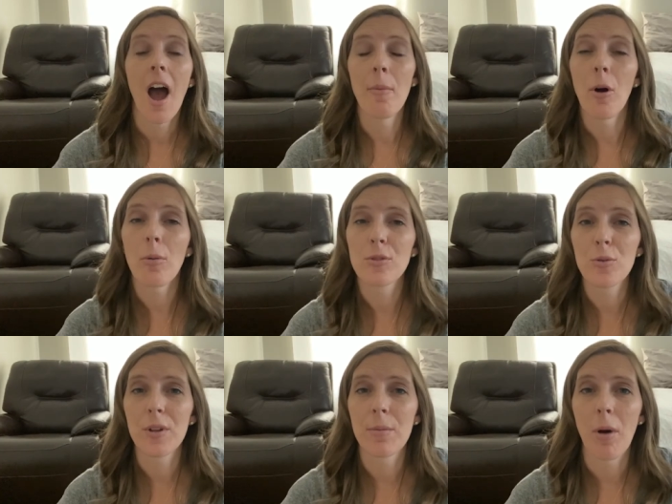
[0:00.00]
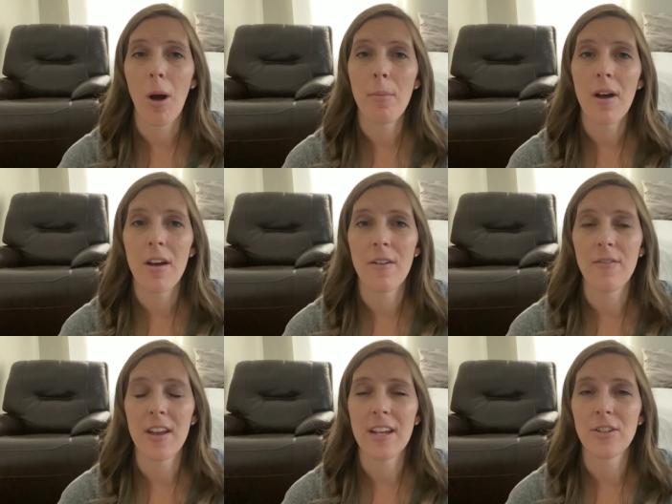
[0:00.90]
I'm a homeschooling mom of
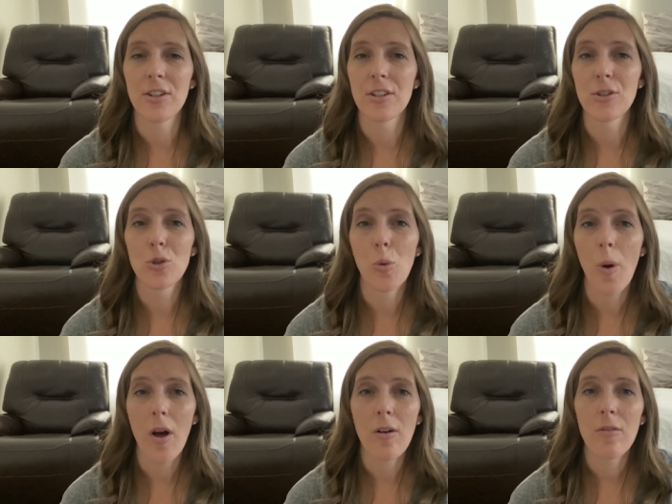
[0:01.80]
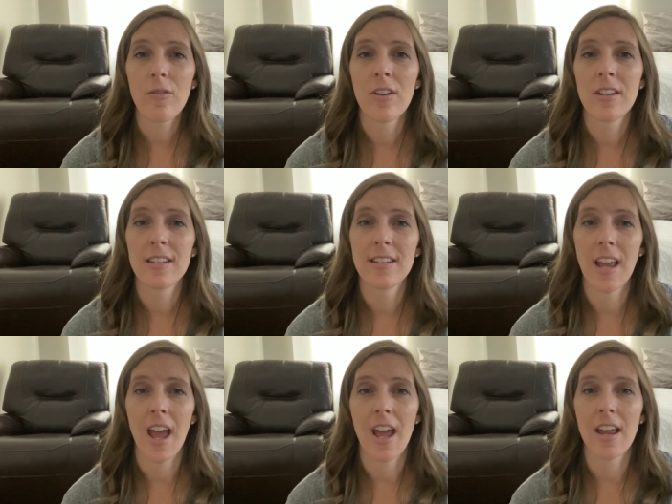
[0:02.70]
ages 12,
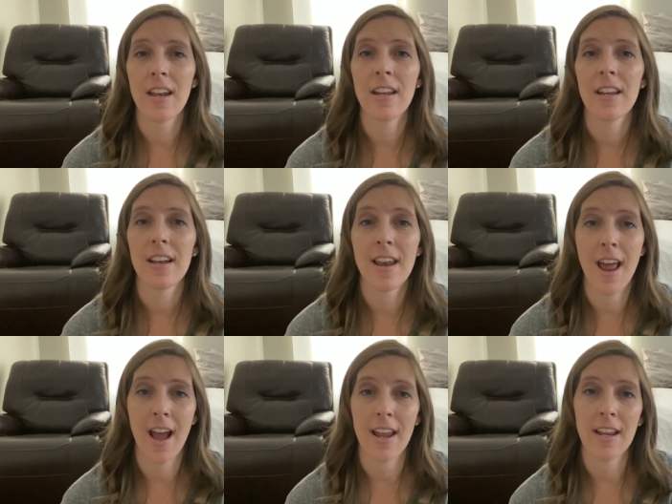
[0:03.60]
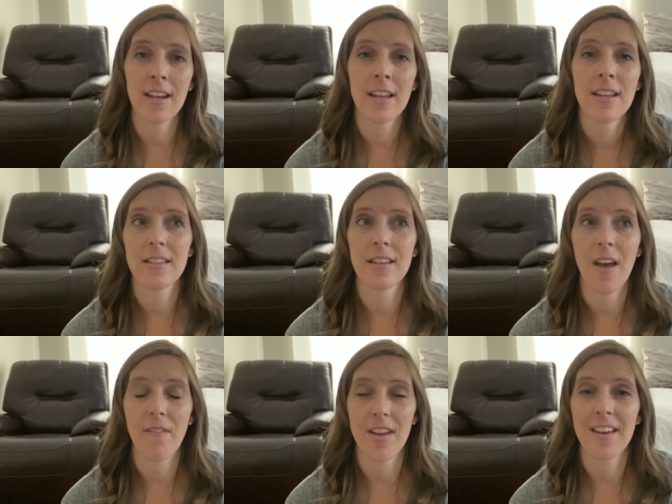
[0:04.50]
10, 9,
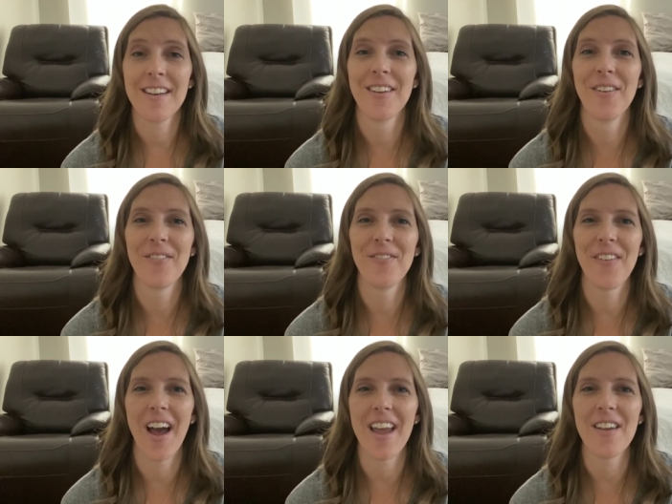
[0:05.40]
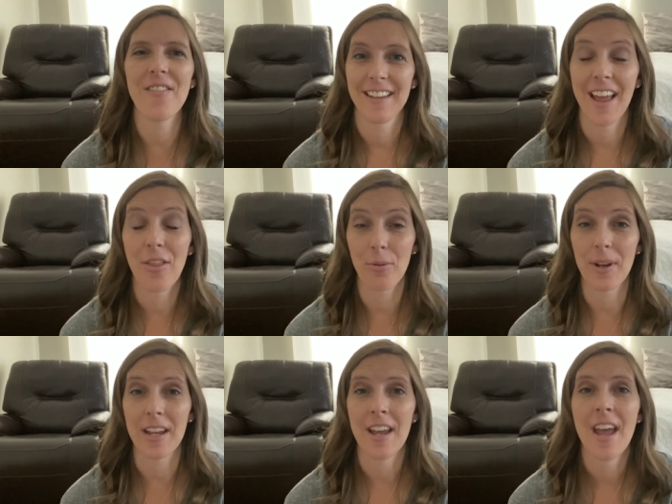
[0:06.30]
7, 5, and
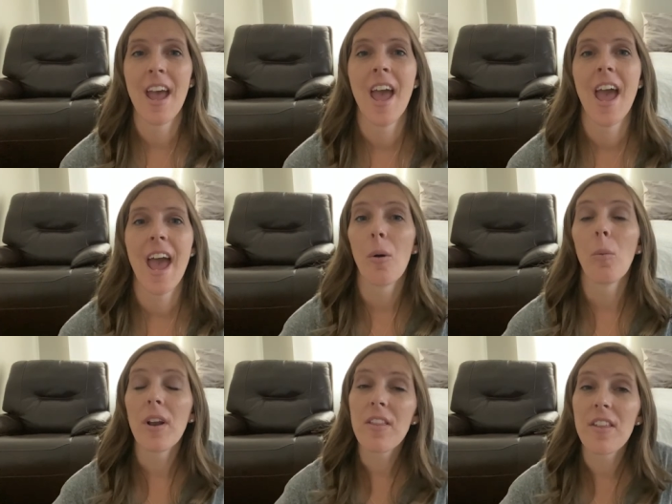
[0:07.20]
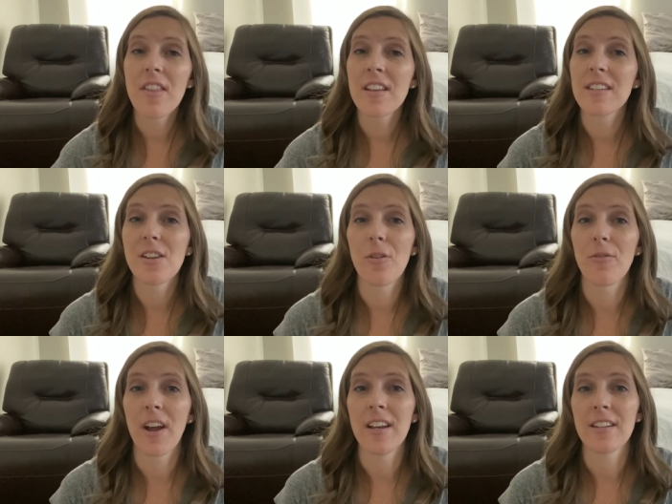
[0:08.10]
3. And one of the things that you'll
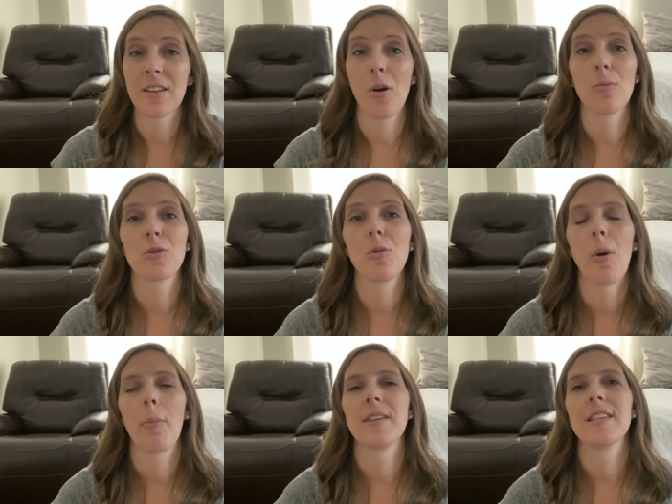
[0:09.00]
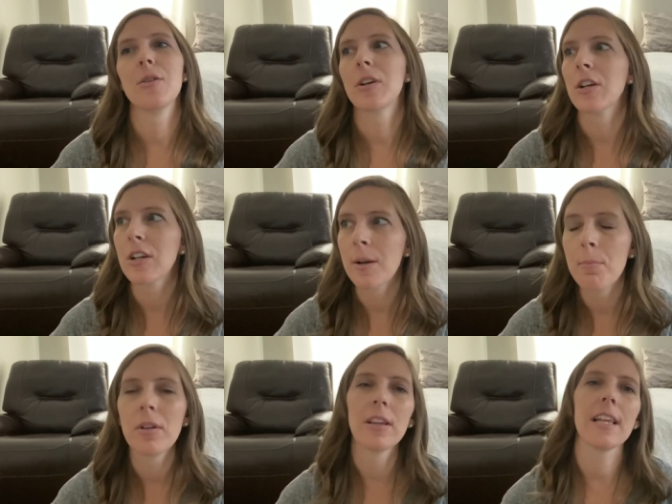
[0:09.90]
find as a homeschool mom is that you can
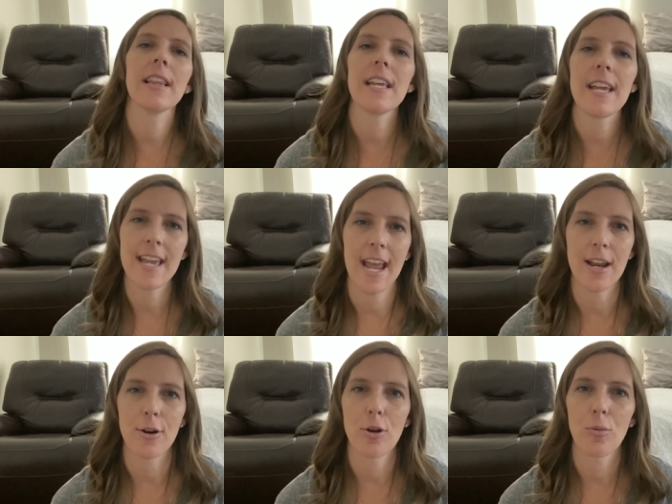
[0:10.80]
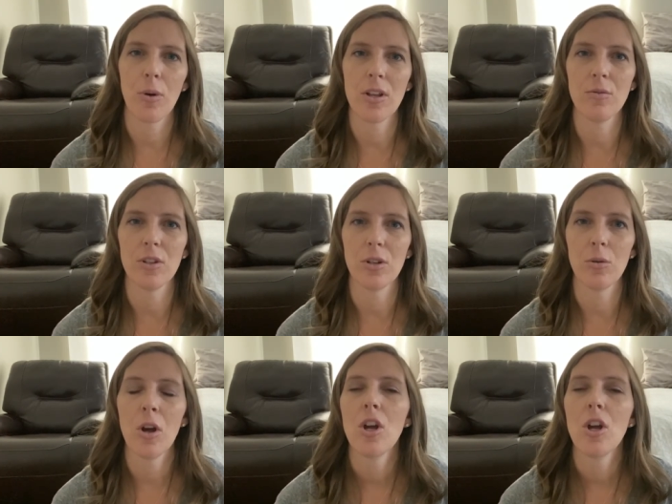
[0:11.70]
completely cater what you do